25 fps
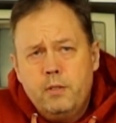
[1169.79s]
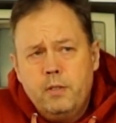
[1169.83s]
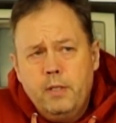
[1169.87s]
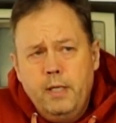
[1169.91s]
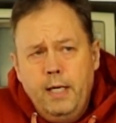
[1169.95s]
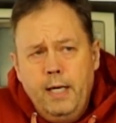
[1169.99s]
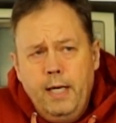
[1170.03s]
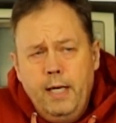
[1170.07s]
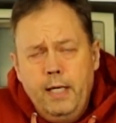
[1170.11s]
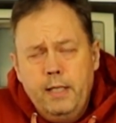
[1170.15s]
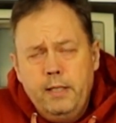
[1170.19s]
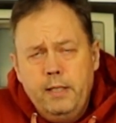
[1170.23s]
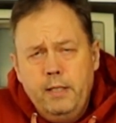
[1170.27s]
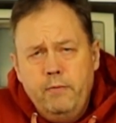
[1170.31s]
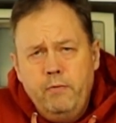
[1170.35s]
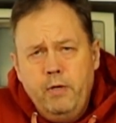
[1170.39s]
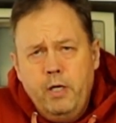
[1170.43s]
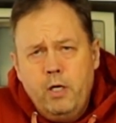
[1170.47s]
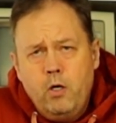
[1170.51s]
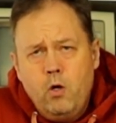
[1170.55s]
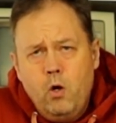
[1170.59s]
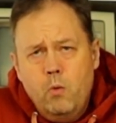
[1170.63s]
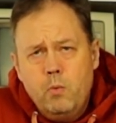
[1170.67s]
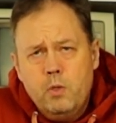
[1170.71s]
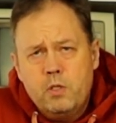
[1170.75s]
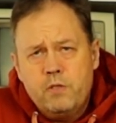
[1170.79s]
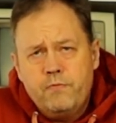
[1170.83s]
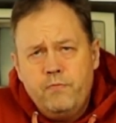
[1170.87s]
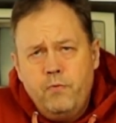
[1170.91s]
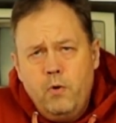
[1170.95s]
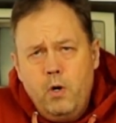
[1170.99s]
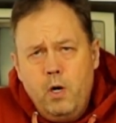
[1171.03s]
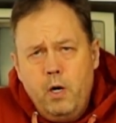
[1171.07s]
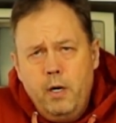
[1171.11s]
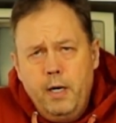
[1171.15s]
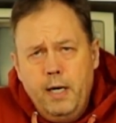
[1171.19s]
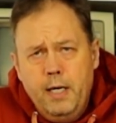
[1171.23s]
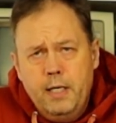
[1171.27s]
and we come as
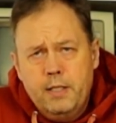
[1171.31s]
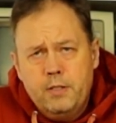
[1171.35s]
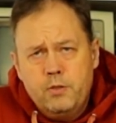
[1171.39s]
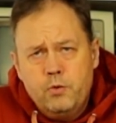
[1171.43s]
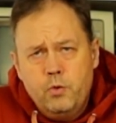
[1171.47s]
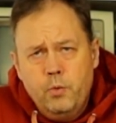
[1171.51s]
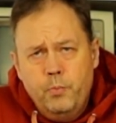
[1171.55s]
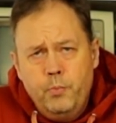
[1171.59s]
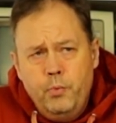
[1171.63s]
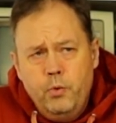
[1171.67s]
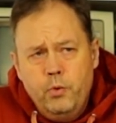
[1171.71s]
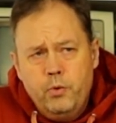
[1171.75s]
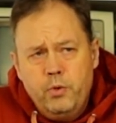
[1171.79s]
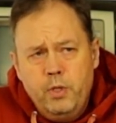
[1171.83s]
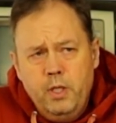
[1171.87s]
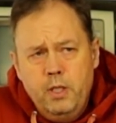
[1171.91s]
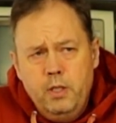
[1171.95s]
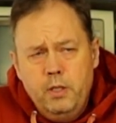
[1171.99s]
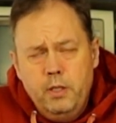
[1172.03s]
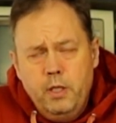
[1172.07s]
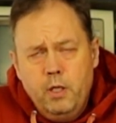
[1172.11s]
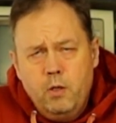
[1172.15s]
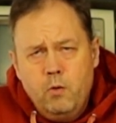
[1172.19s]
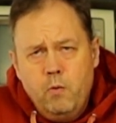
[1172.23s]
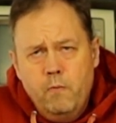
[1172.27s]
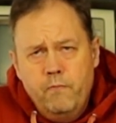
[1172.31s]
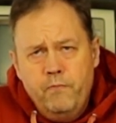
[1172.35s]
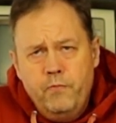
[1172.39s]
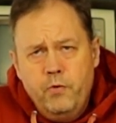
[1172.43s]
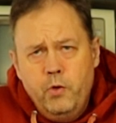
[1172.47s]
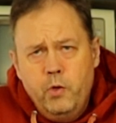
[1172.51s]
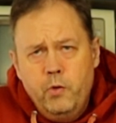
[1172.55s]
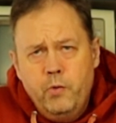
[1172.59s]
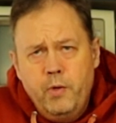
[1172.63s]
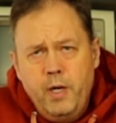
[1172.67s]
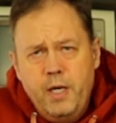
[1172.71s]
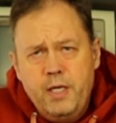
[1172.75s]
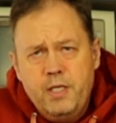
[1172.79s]
far as to put in the
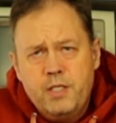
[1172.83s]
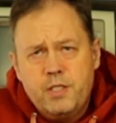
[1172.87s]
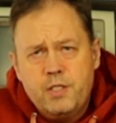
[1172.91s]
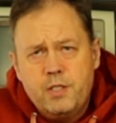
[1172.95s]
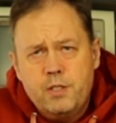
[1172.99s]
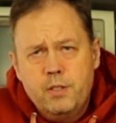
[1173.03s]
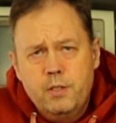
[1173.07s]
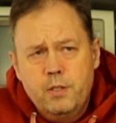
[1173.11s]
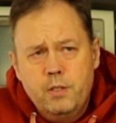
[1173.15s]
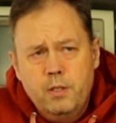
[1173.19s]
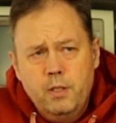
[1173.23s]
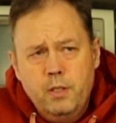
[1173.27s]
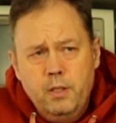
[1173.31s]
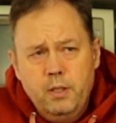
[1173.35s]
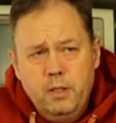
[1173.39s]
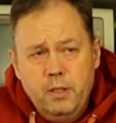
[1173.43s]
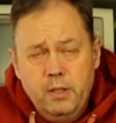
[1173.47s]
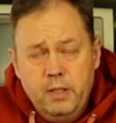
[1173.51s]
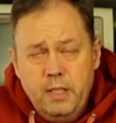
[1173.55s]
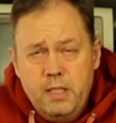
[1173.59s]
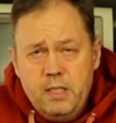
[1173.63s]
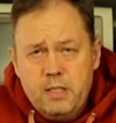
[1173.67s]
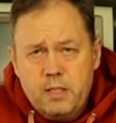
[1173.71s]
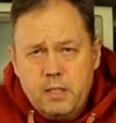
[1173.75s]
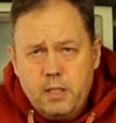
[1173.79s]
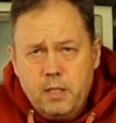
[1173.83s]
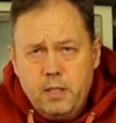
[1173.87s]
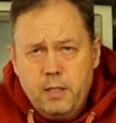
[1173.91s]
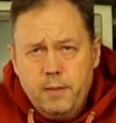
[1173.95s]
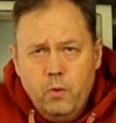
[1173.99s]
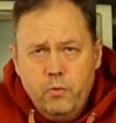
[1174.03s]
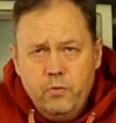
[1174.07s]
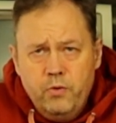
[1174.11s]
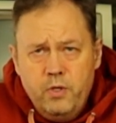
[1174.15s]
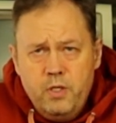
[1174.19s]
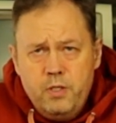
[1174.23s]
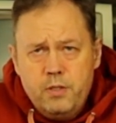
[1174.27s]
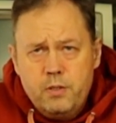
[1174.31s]
configuration disk
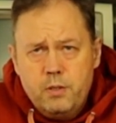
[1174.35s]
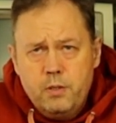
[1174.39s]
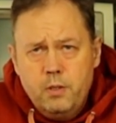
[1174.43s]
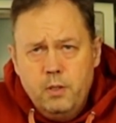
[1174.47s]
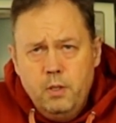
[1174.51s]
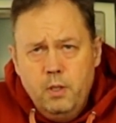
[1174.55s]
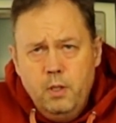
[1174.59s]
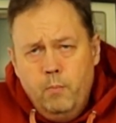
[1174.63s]
on this,